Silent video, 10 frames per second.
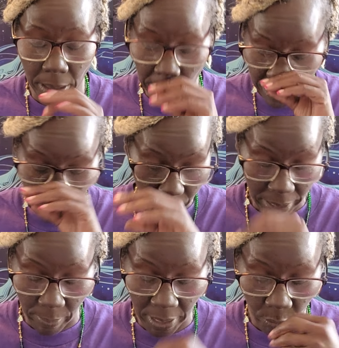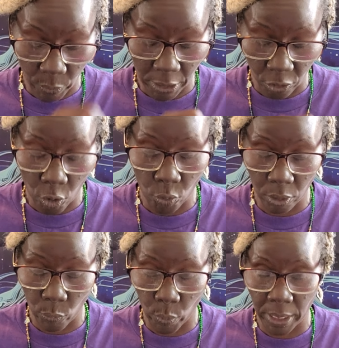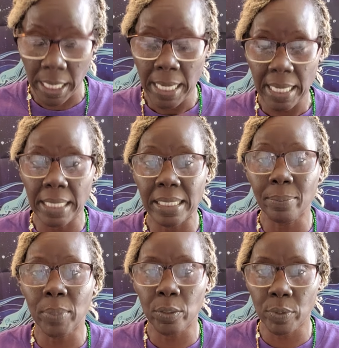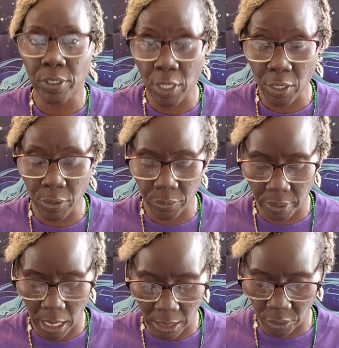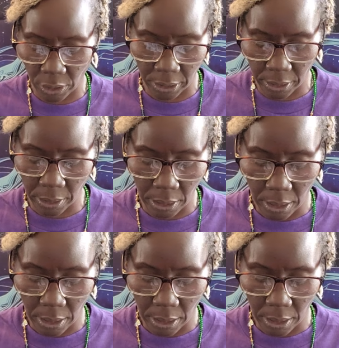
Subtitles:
understand when they mess with a chosen one. It can be returned, Ashe.